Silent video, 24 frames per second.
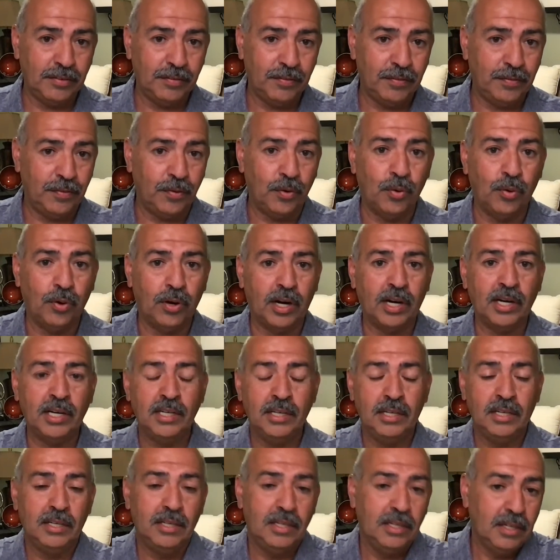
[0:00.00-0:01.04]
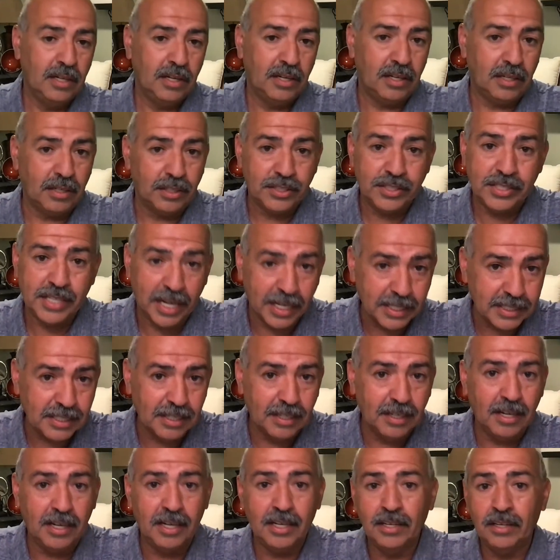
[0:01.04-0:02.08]
for
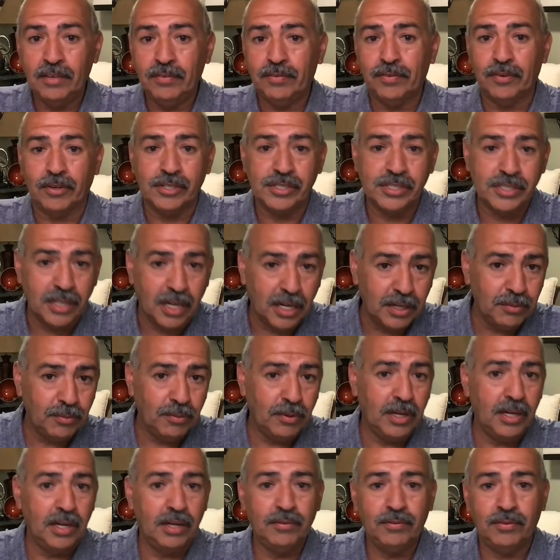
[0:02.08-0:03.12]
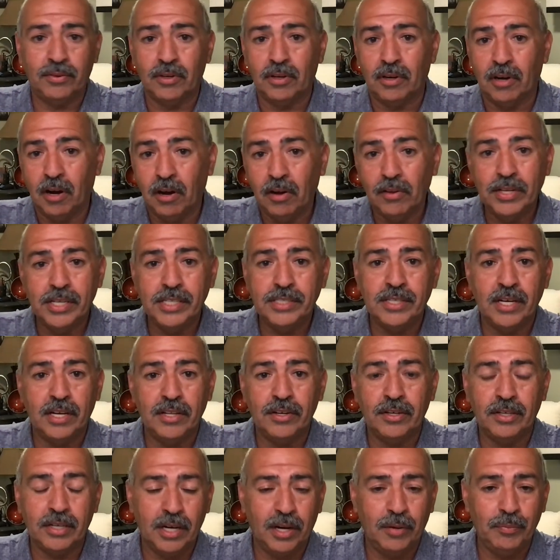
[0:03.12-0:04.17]
Tesla, for Sunrun, for all these
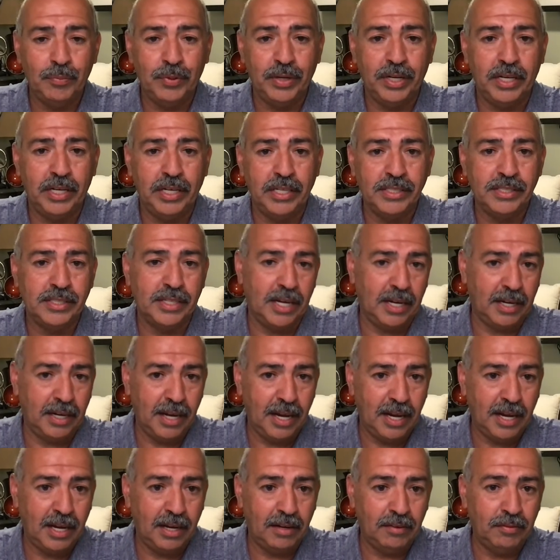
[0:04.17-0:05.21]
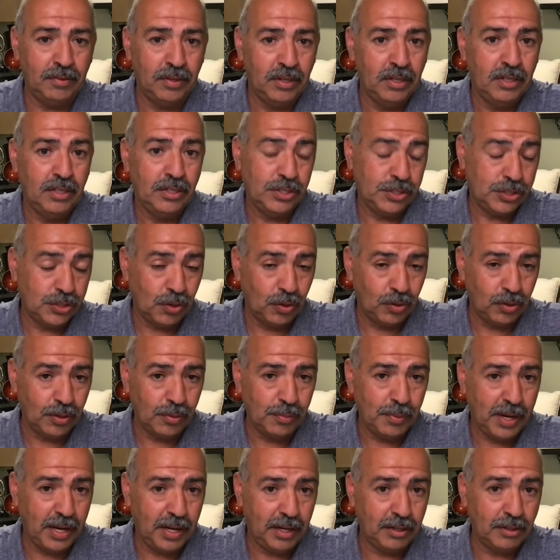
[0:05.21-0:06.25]
other companies that have solar
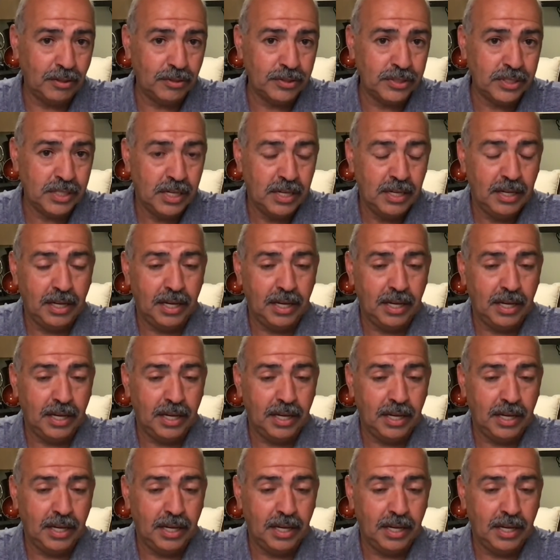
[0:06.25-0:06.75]
panels.